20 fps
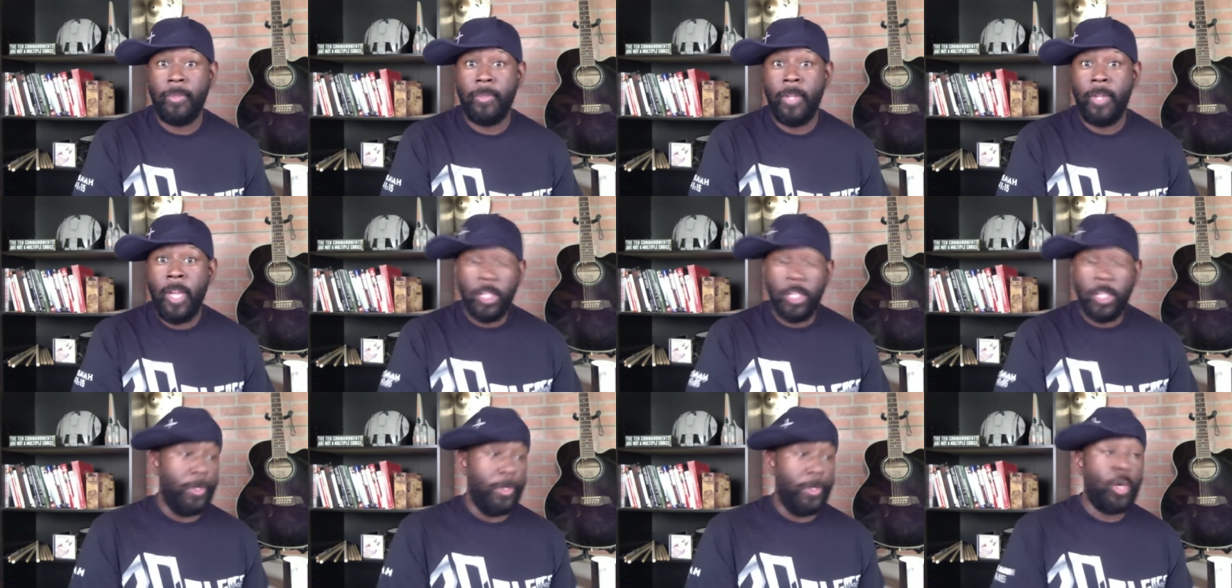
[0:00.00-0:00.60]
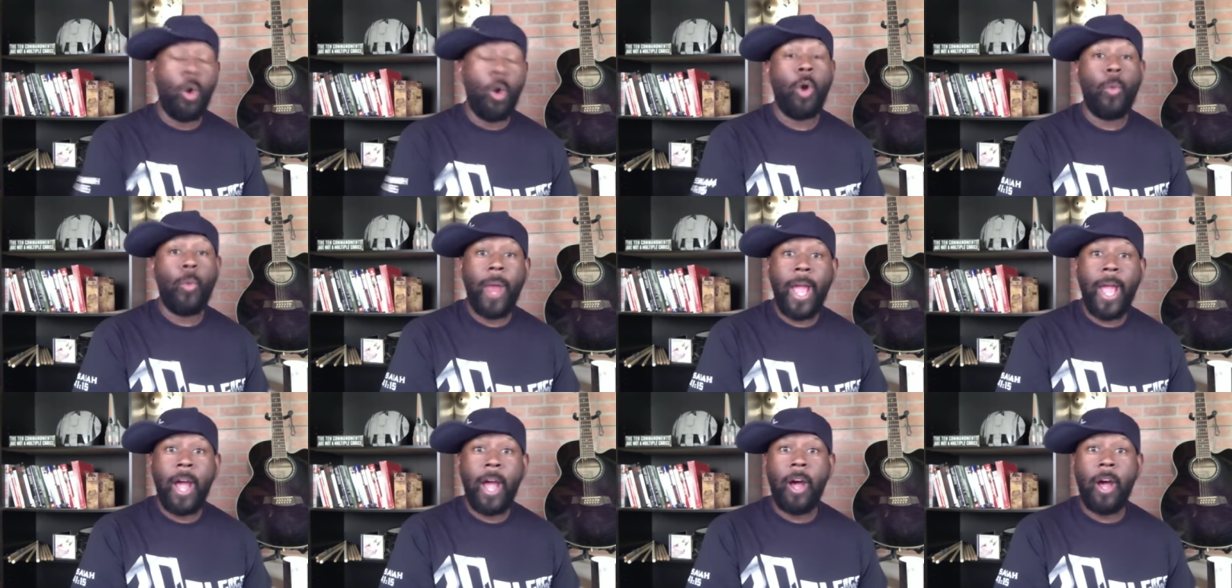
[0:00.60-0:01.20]
So when you're going
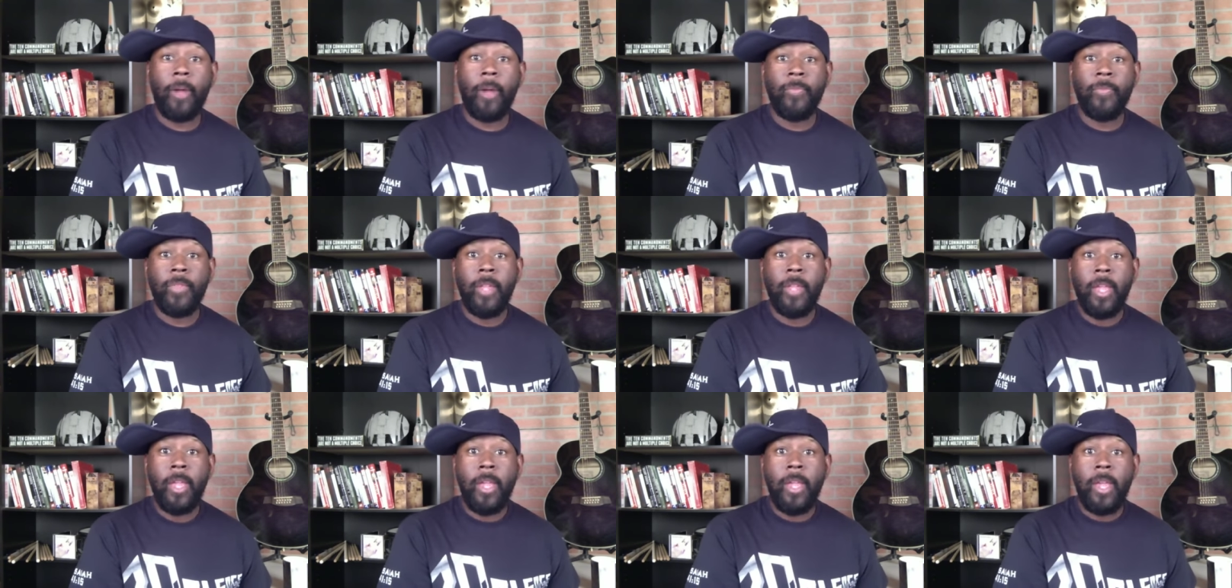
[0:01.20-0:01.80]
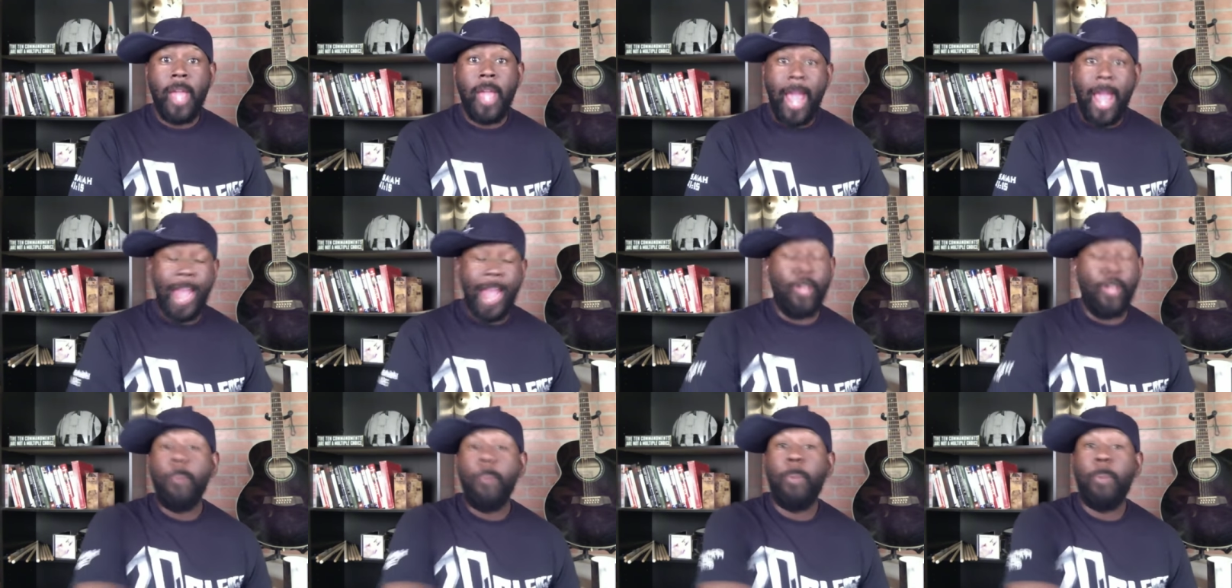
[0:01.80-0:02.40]
around and
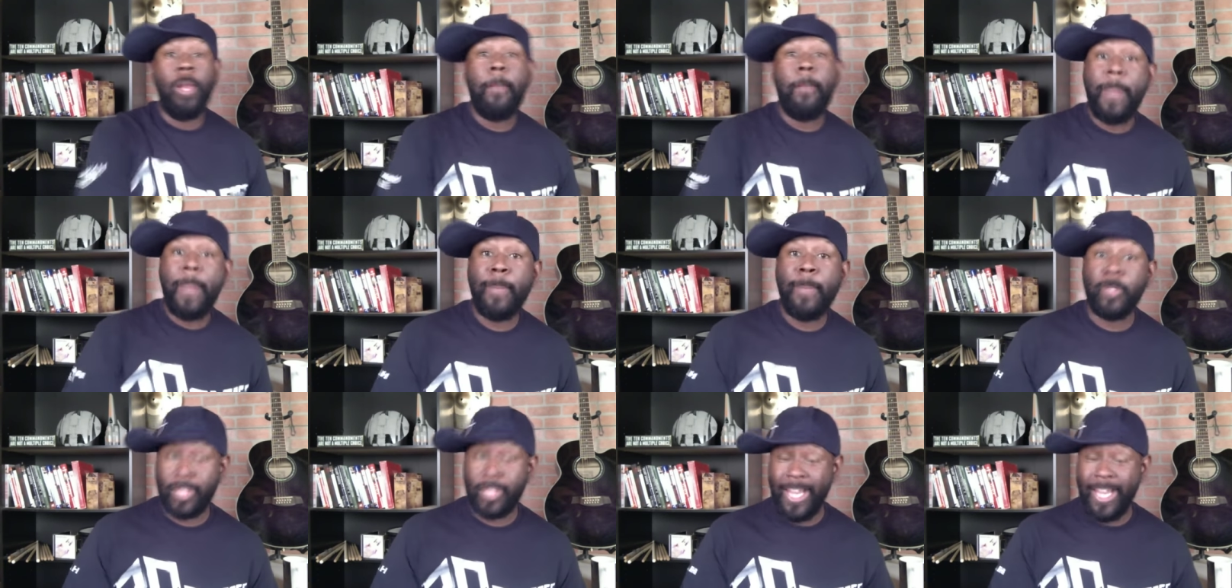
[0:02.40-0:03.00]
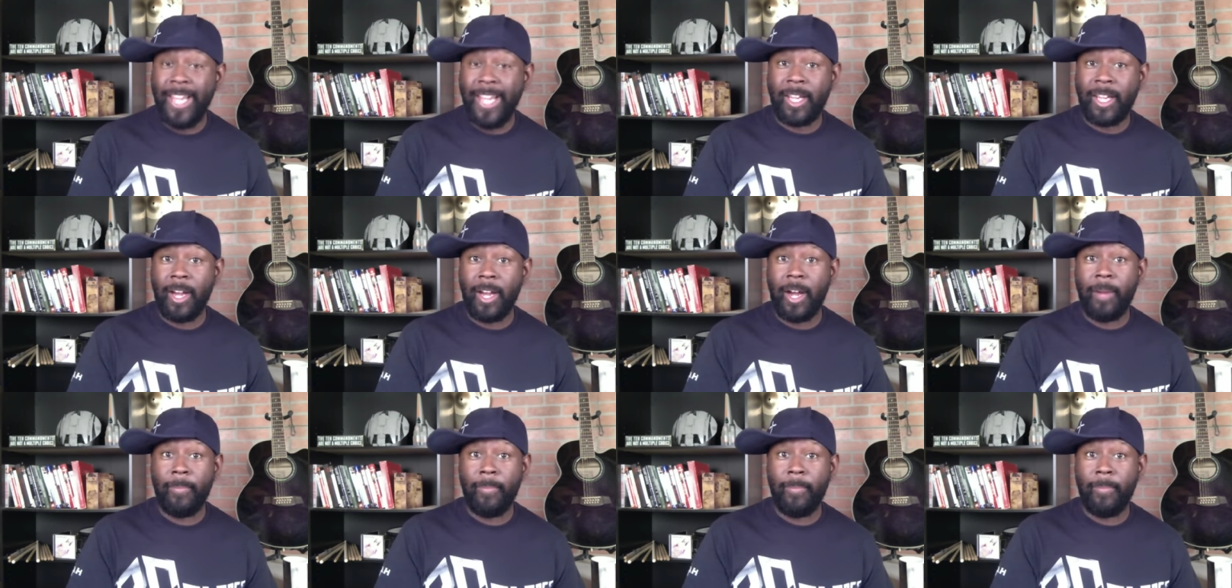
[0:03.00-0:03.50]
you're pulling people's income,